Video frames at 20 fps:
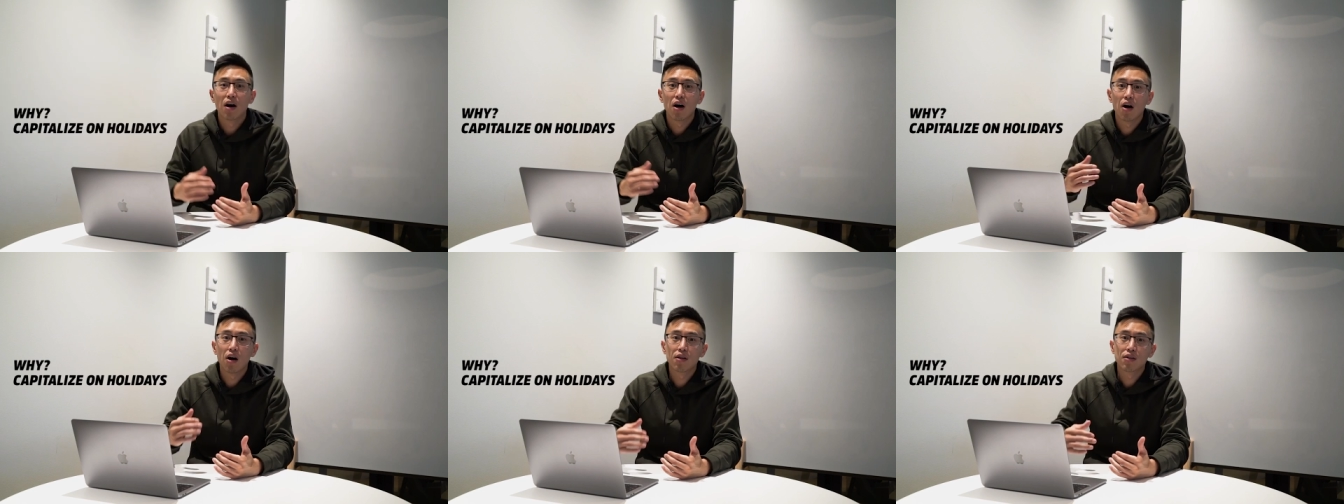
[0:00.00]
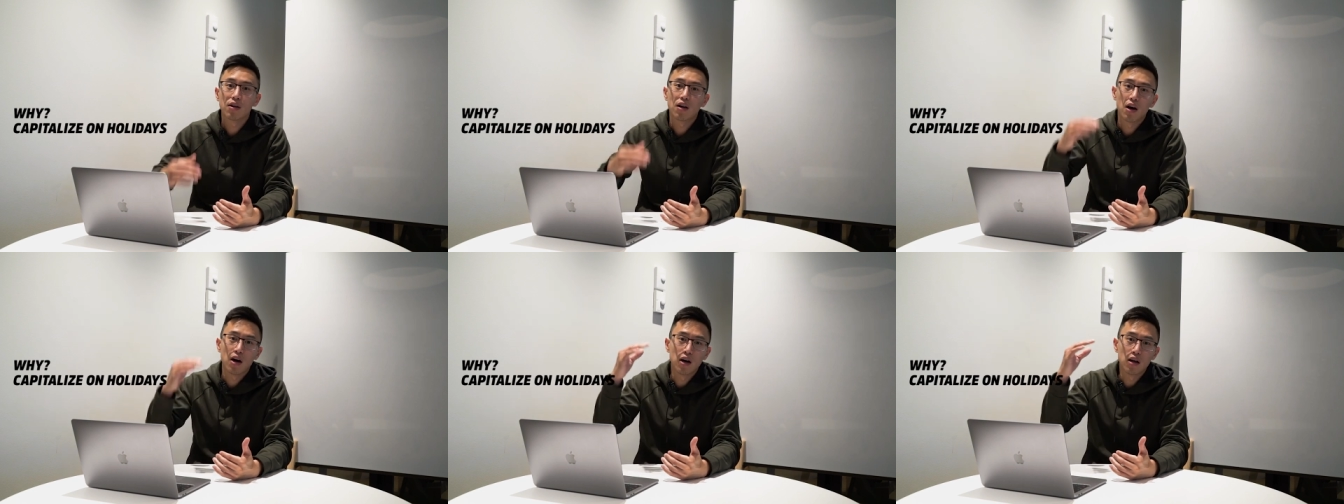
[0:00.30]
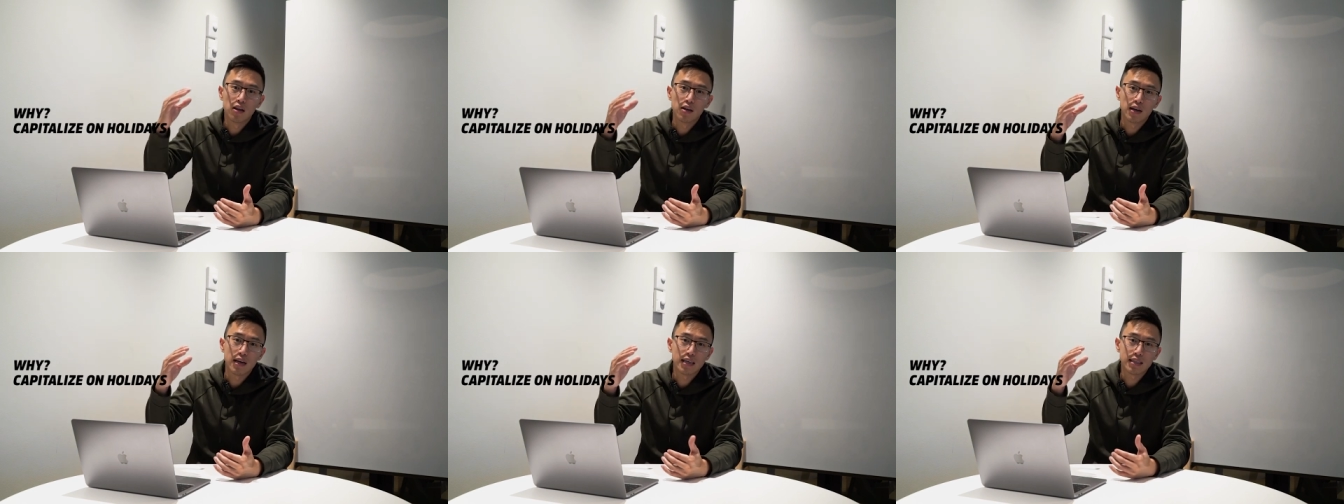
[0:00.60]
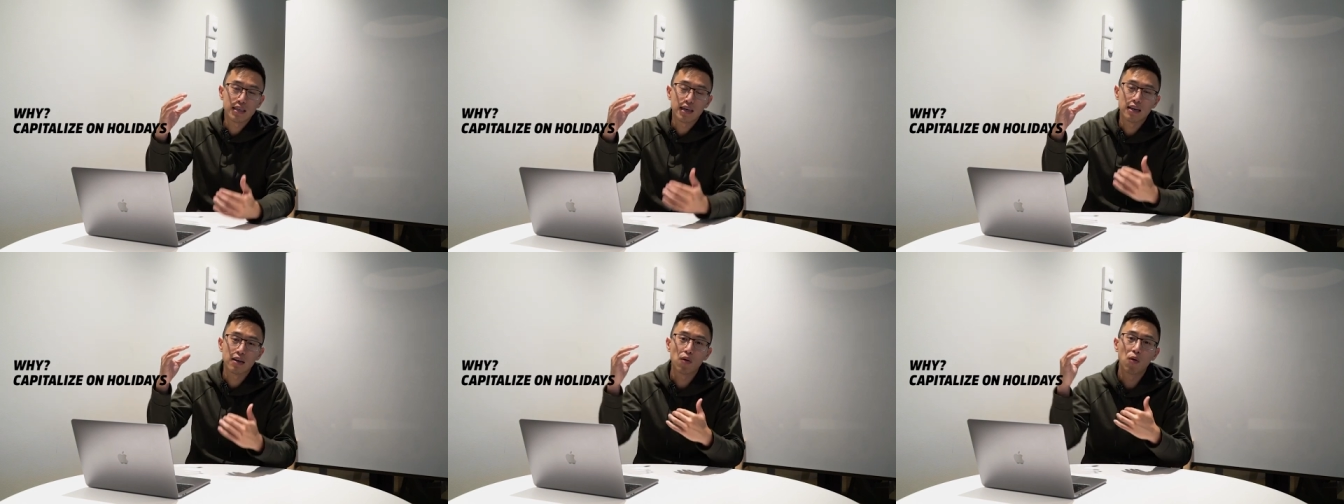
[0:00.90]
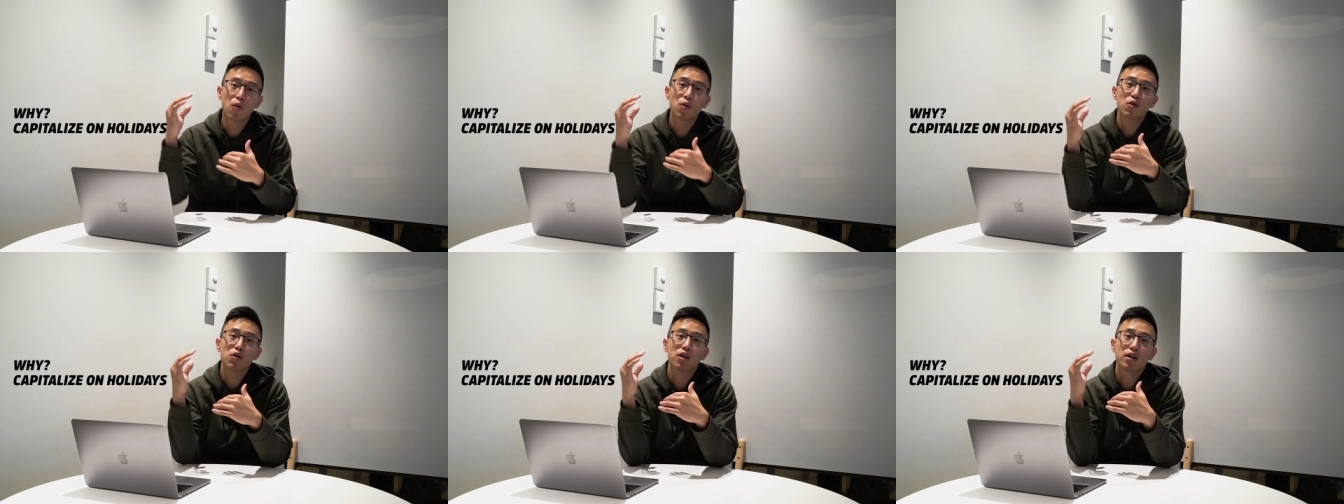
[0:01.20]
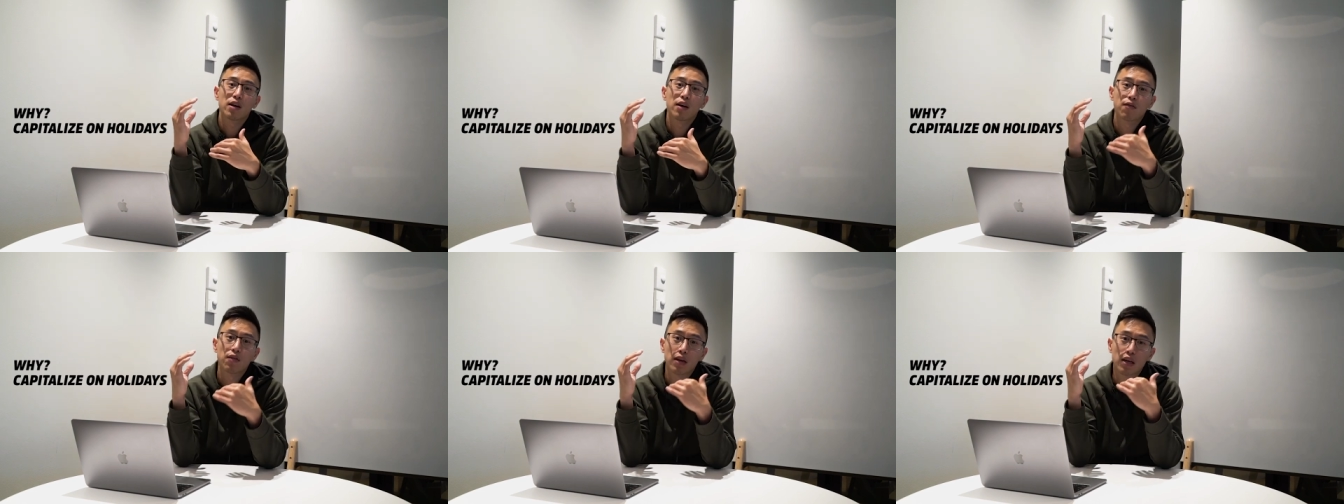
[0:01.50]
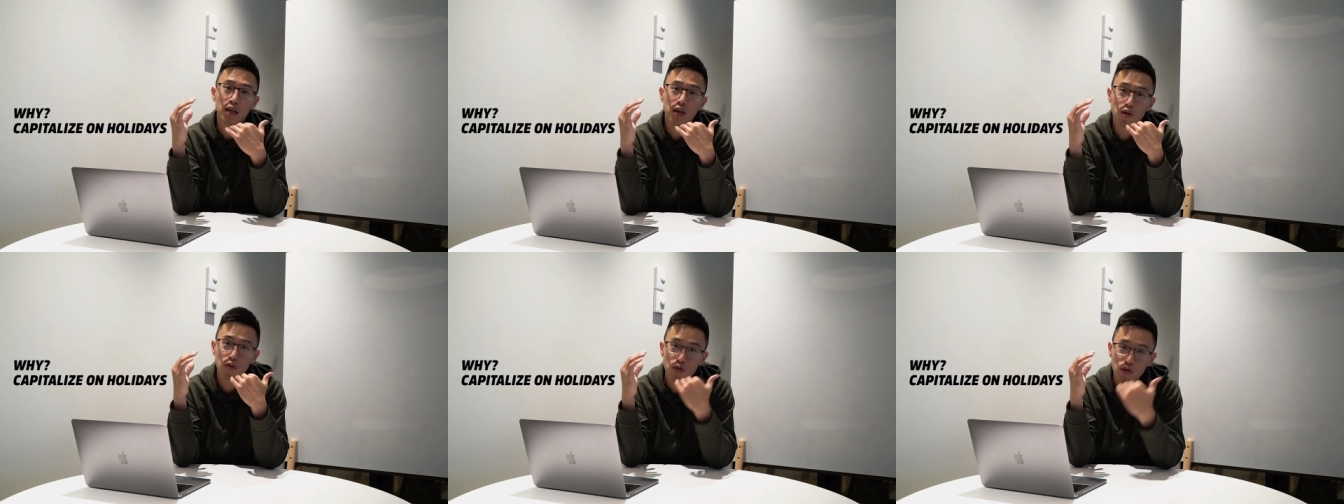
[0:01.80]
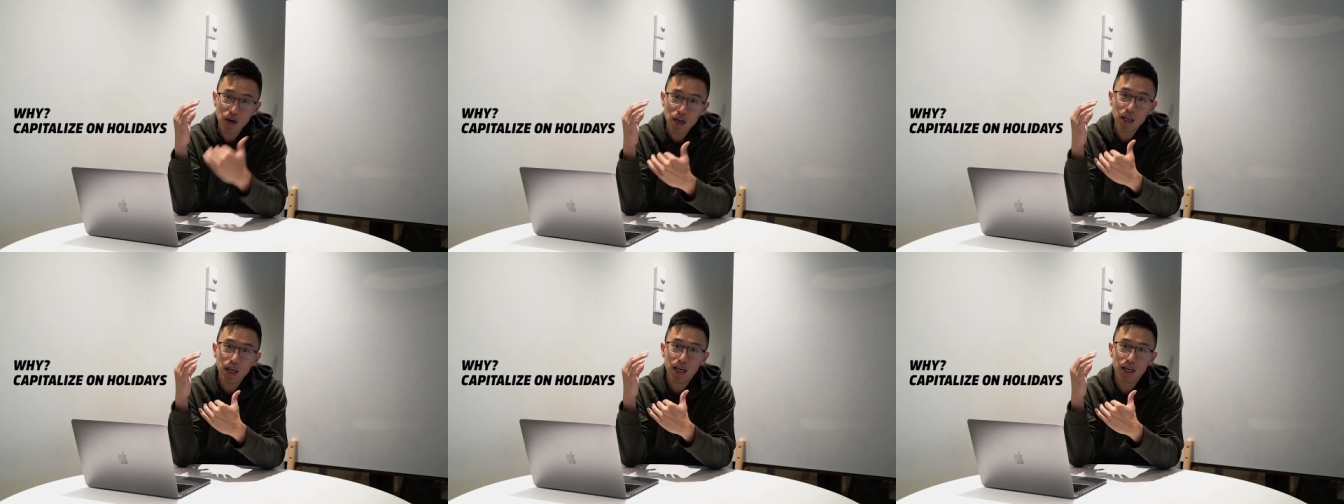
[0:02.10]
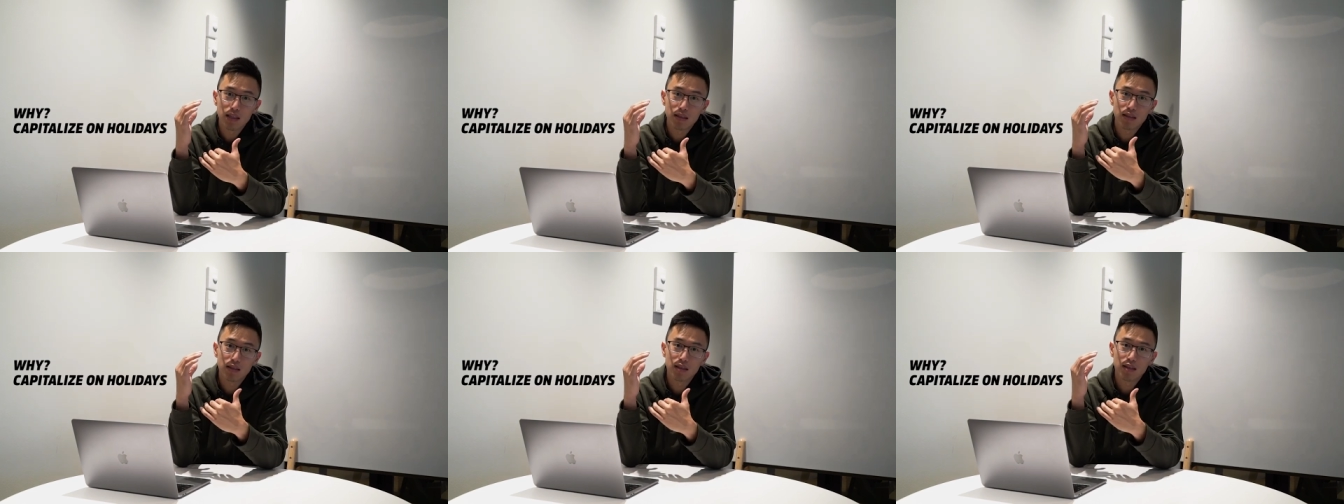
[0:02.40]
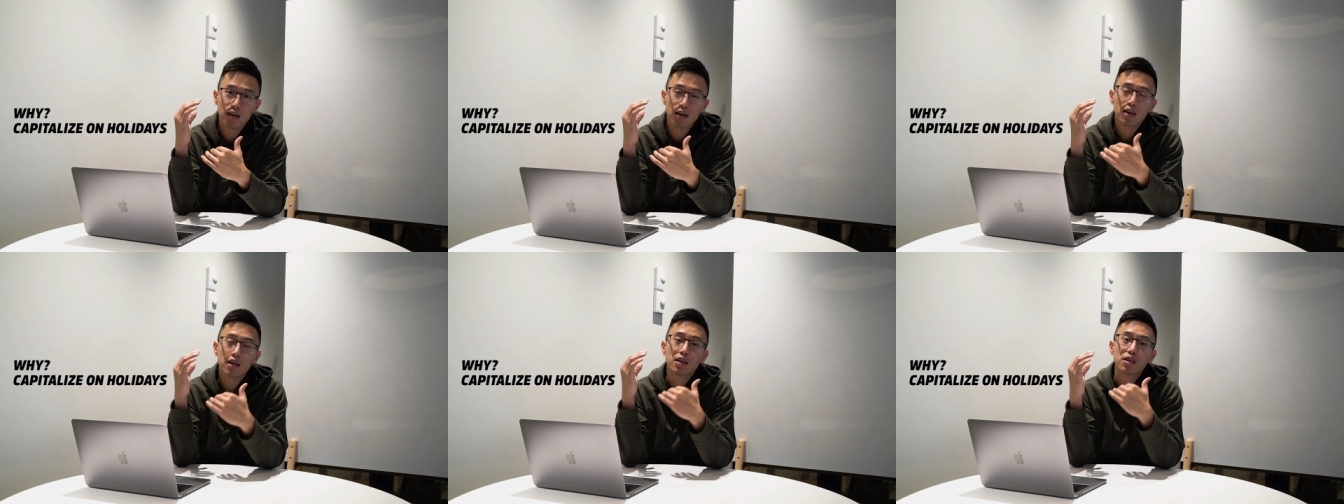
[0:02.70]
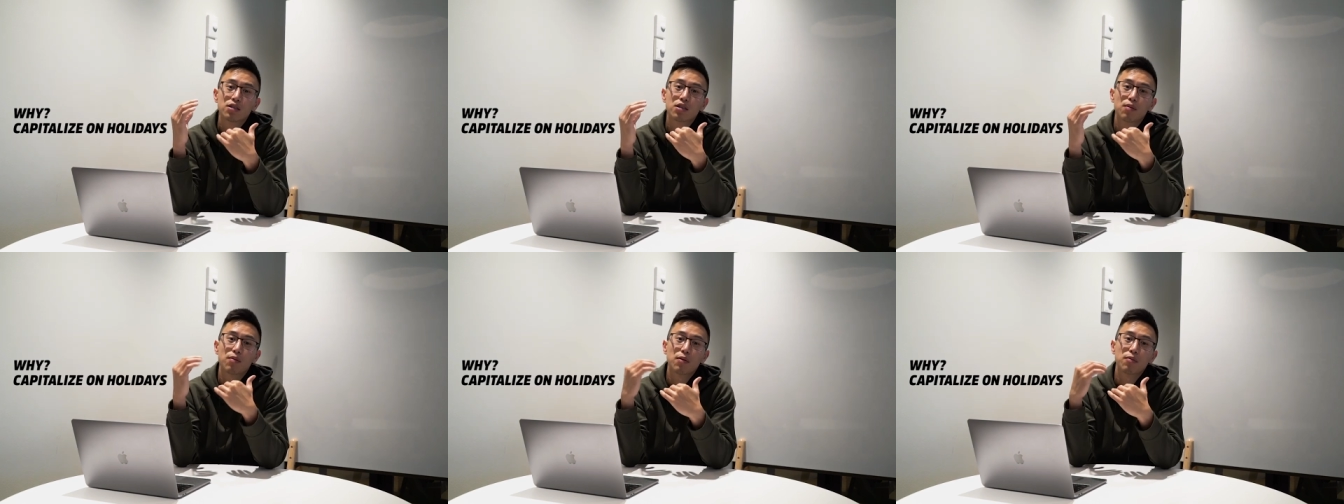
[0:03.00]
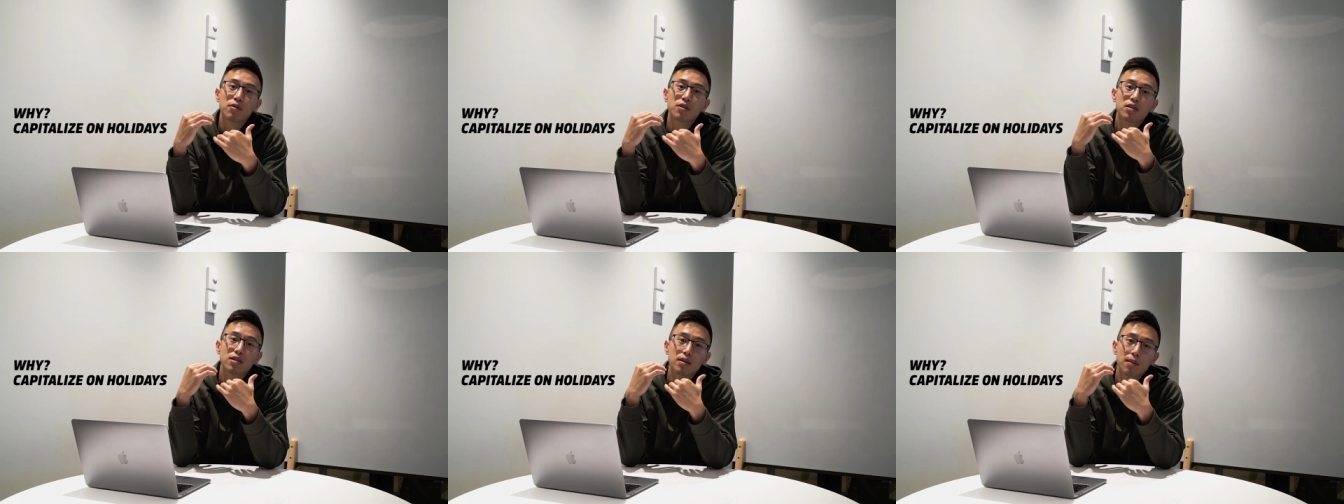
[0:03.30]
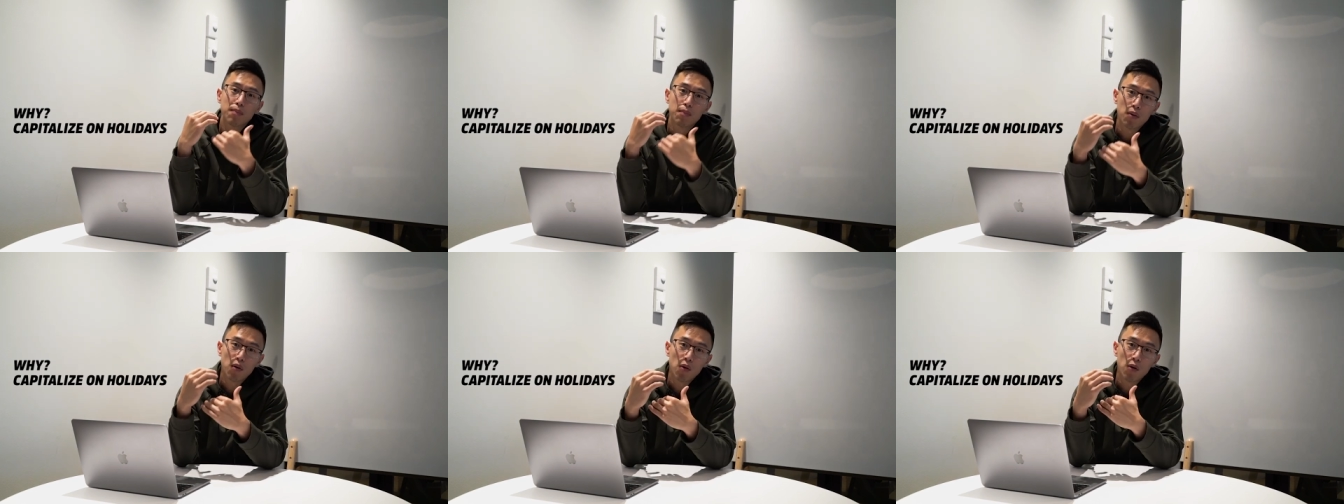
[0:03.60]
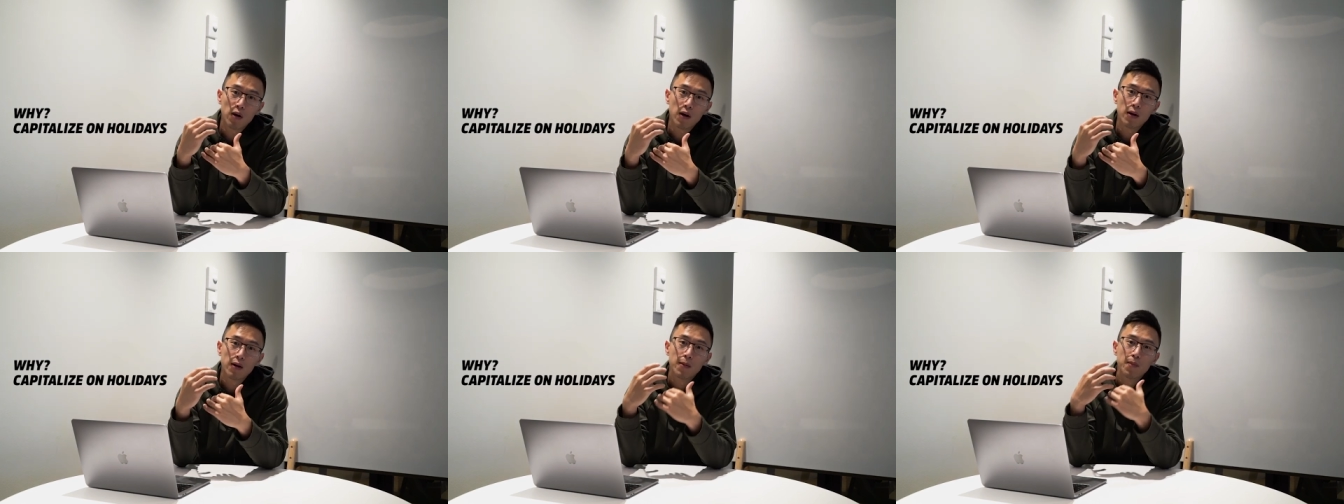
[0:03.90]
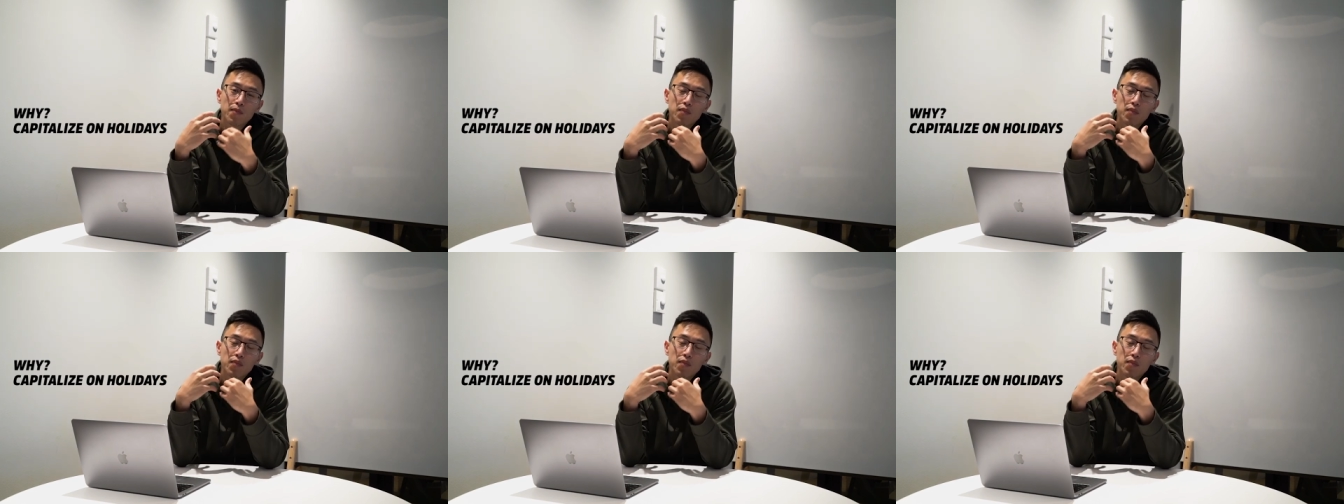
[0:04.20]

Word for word: on the holidays and order enough ingredients to be able to support